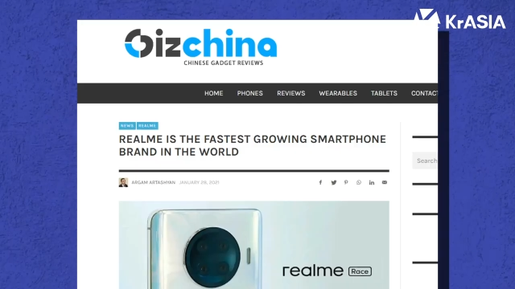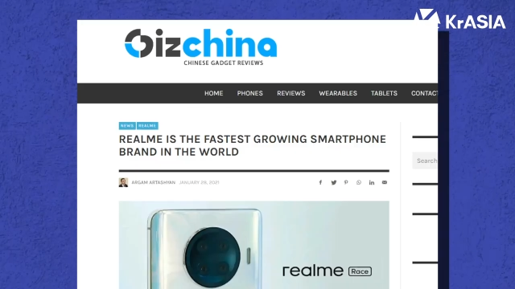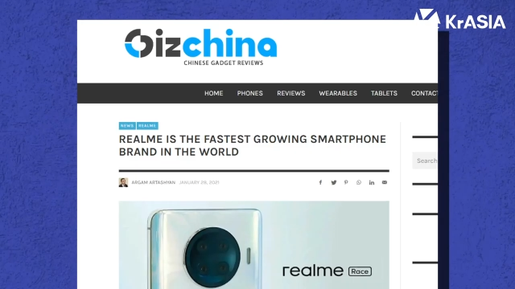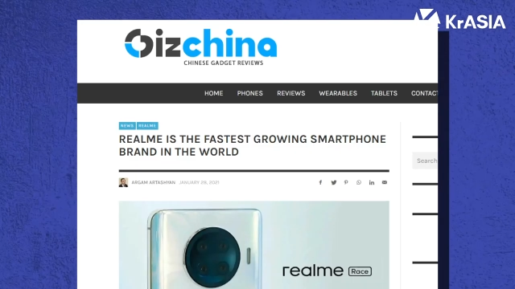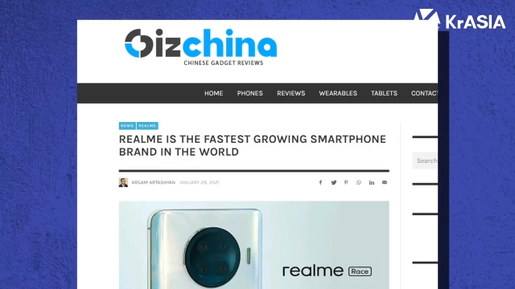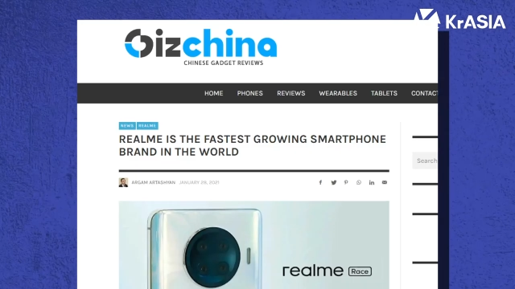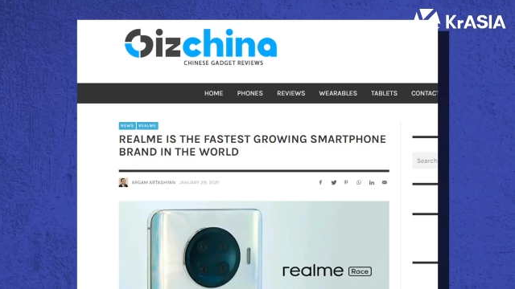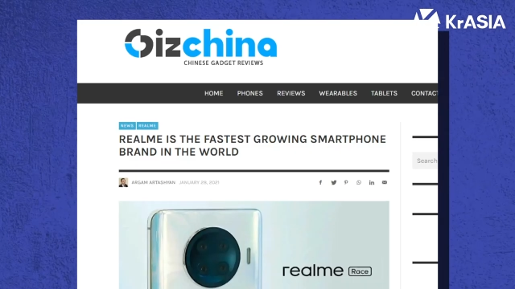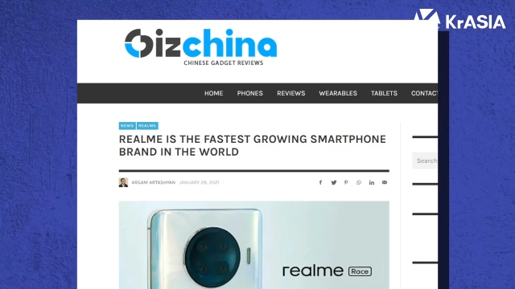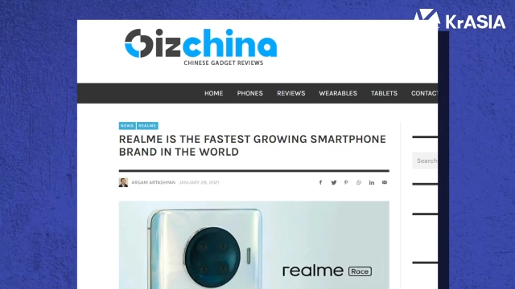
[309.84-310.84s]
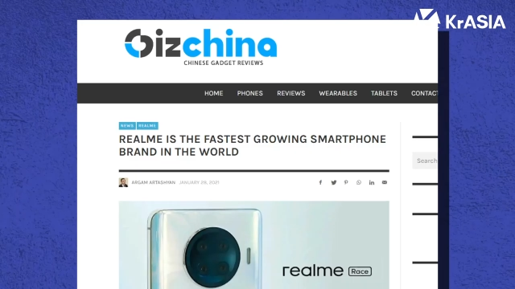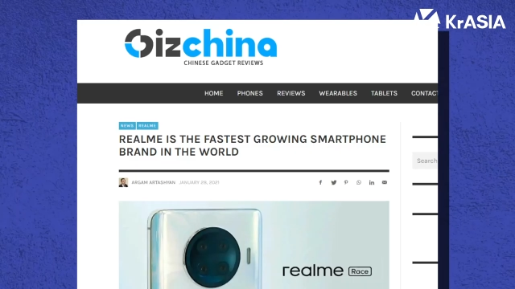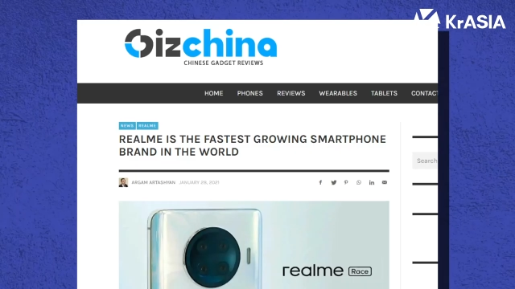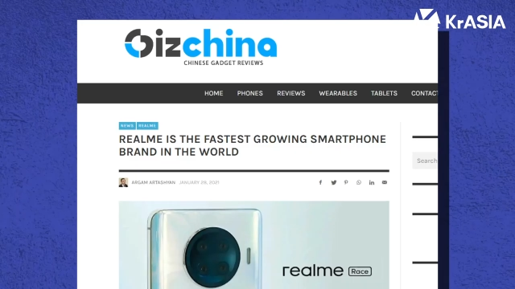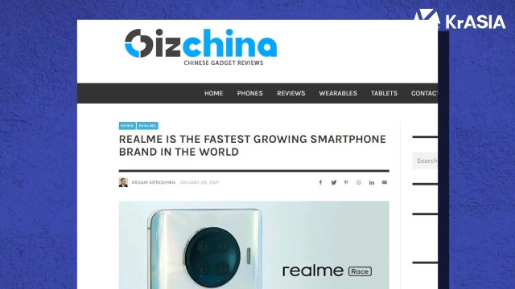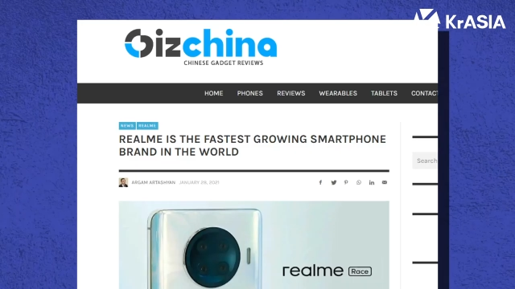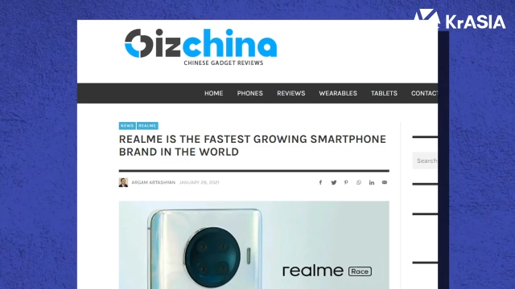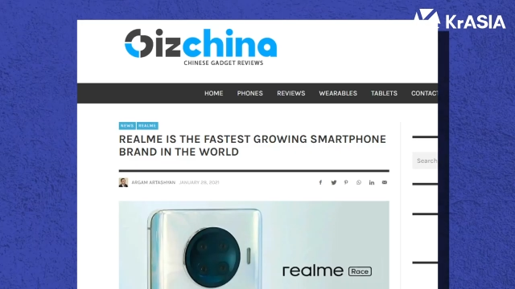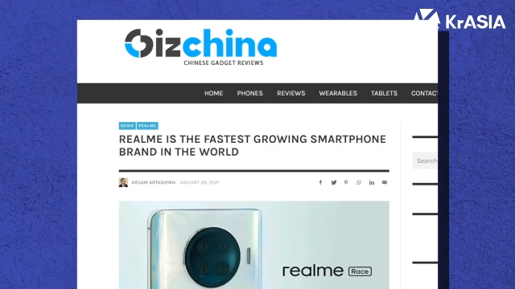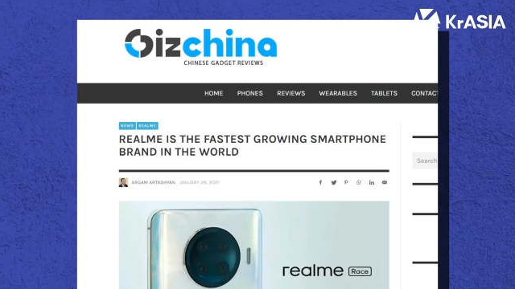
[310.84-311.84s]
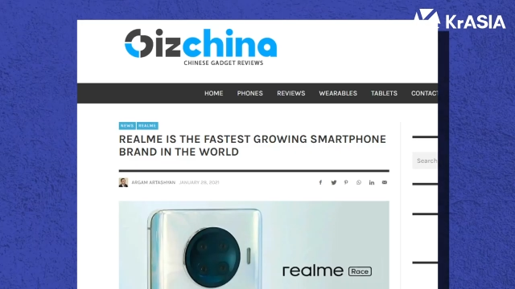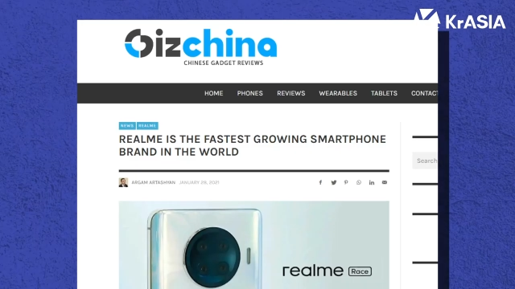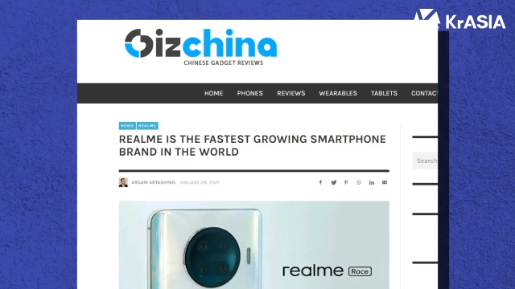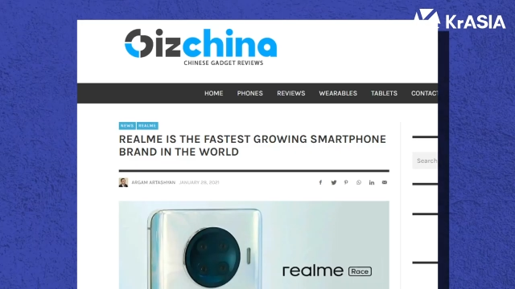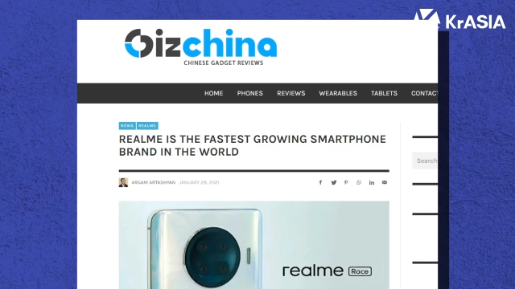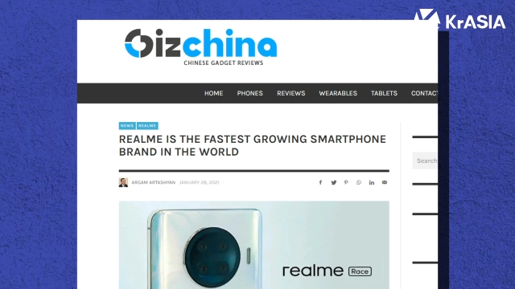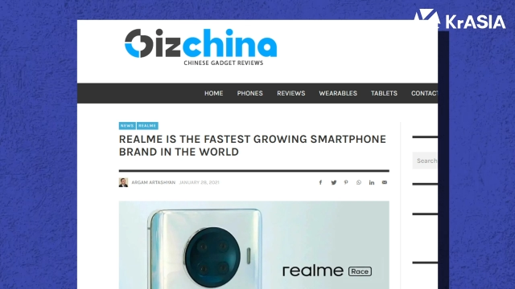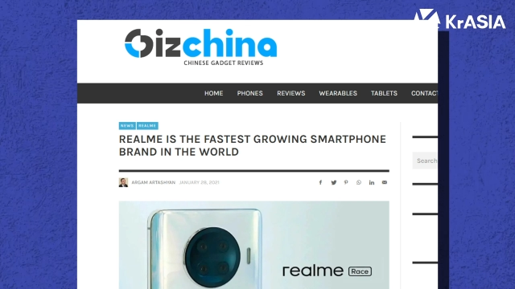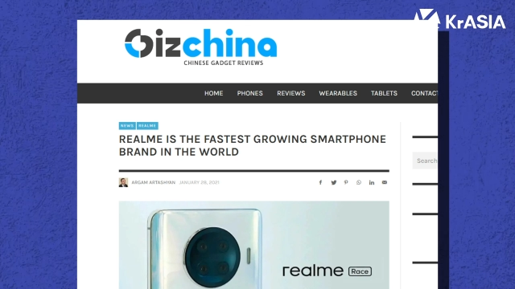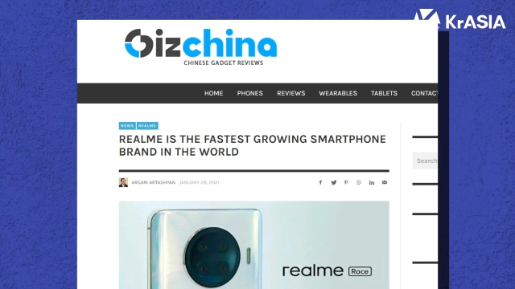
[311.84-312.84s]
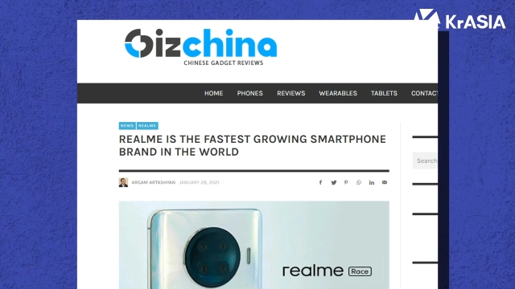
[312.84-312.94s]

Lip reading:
(no speaker visible)